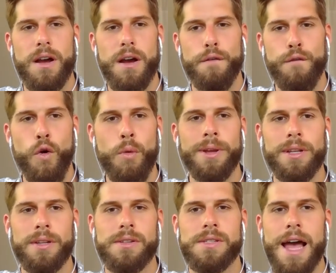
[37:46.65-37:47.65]
uh,
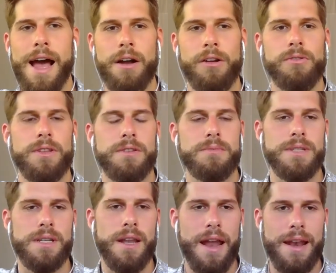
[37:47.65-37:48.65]
formulas,
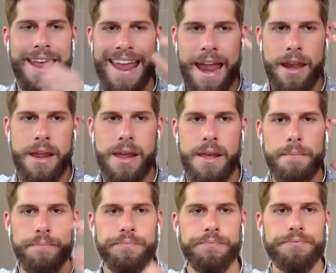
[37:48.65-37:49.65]
algorithms, and, and heady.